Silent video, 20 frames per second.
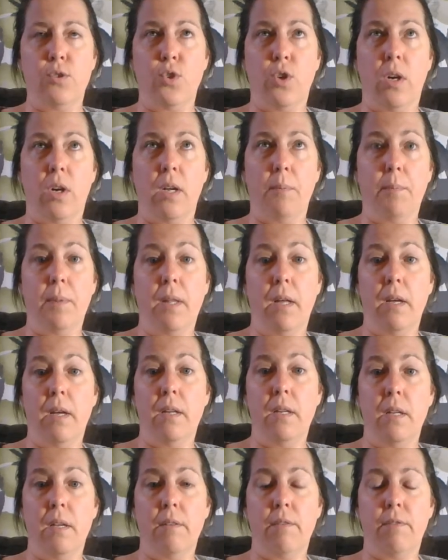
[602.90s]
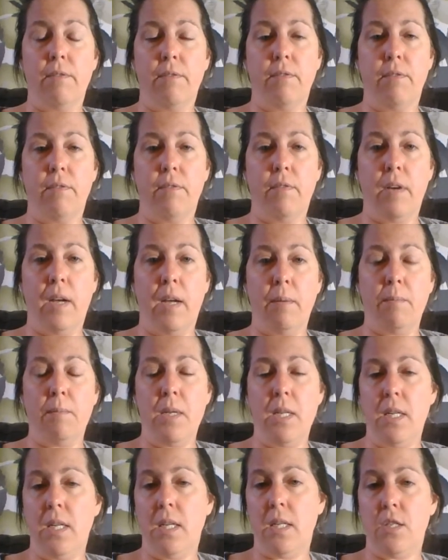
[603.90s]
drawing blood if I'm
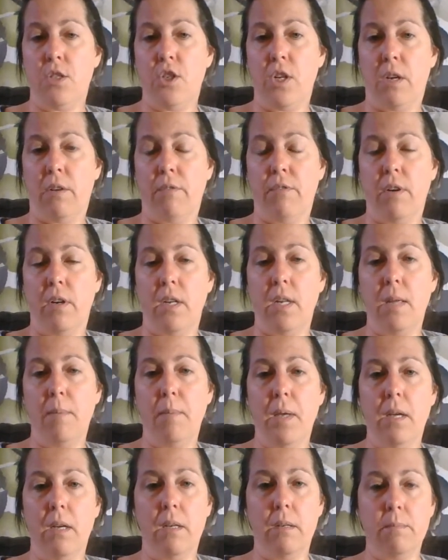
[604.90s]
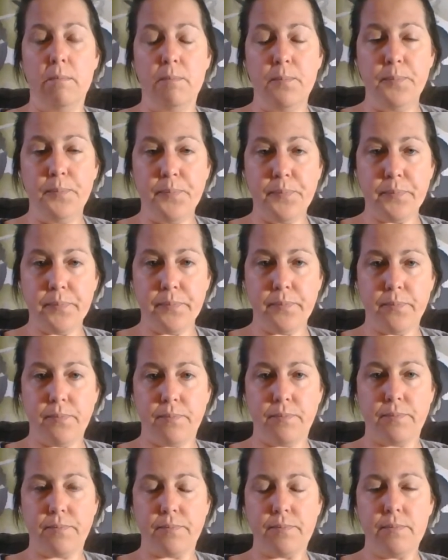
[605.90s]
needing to check for anemia,
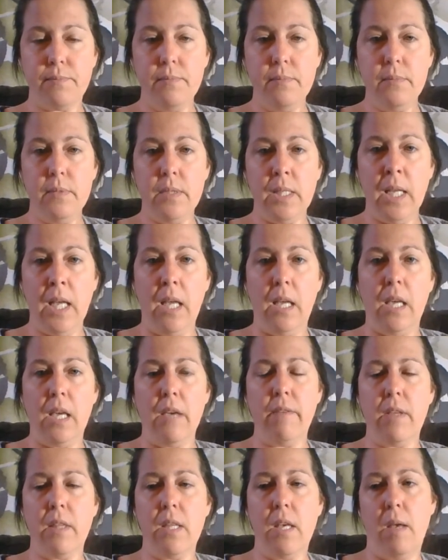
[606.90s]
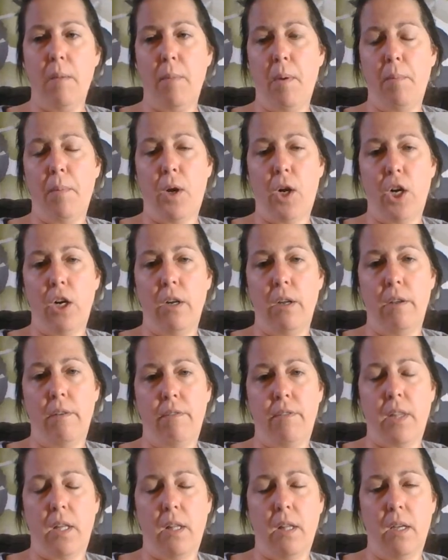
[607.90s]
and giving the MMR
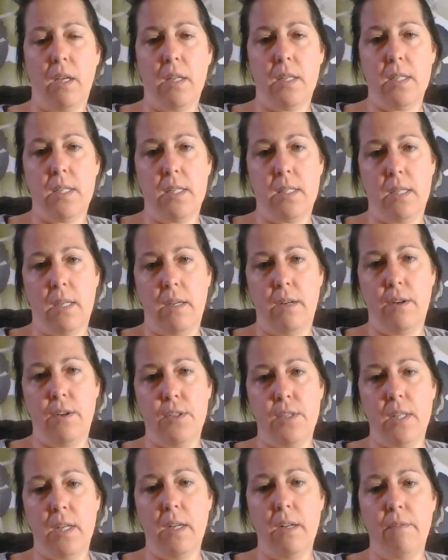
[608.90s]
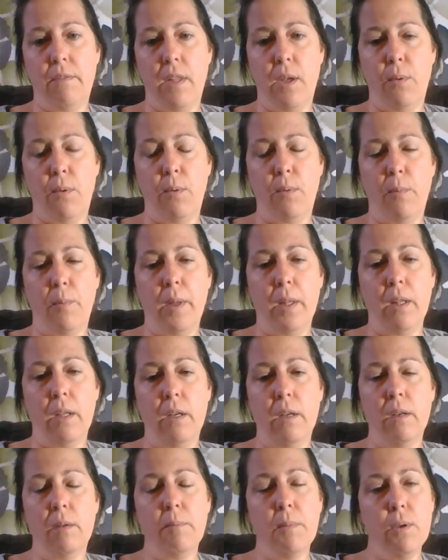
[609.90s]
if the client desires that, if they were
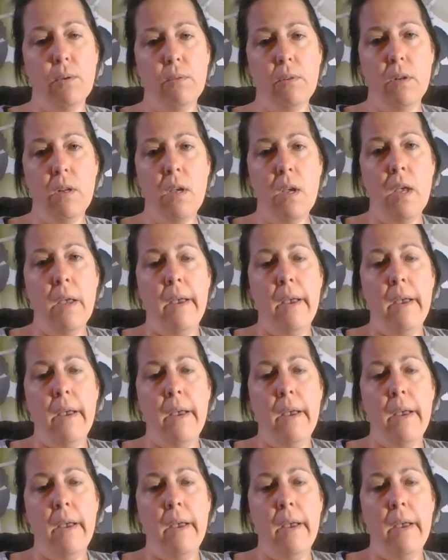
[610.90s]
rubella immune.